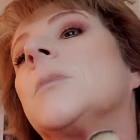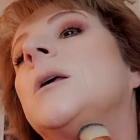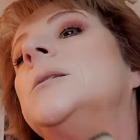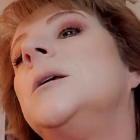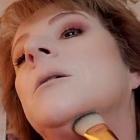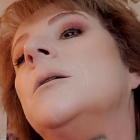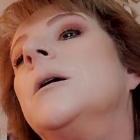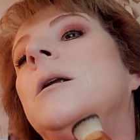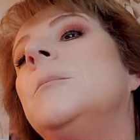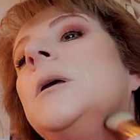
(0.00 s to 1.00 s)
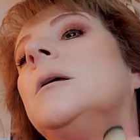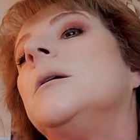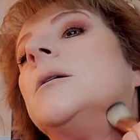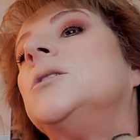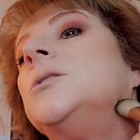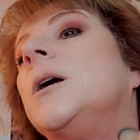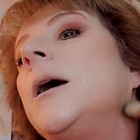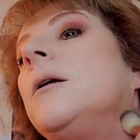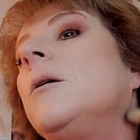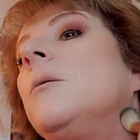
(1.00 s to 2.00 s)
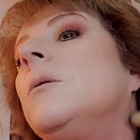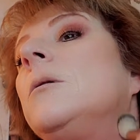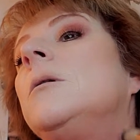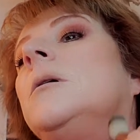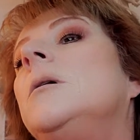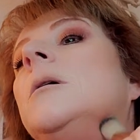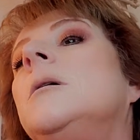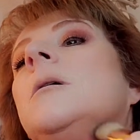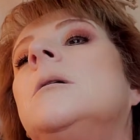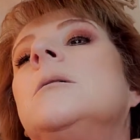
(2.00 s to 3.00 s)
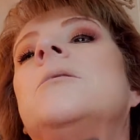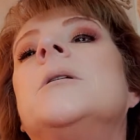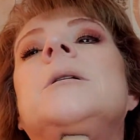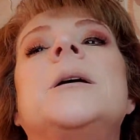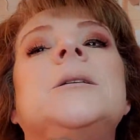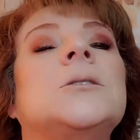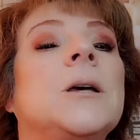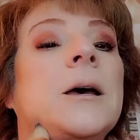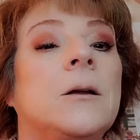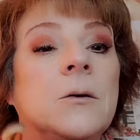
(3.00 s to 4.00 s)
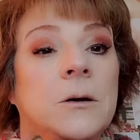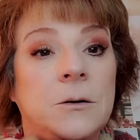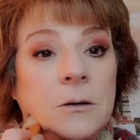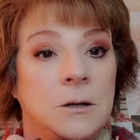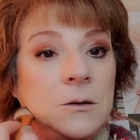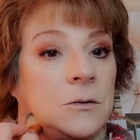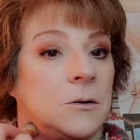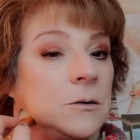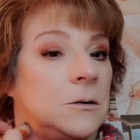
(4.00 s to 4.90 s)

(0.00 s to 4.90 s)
See, are you kind of making a shadow? Very light shadow underneath your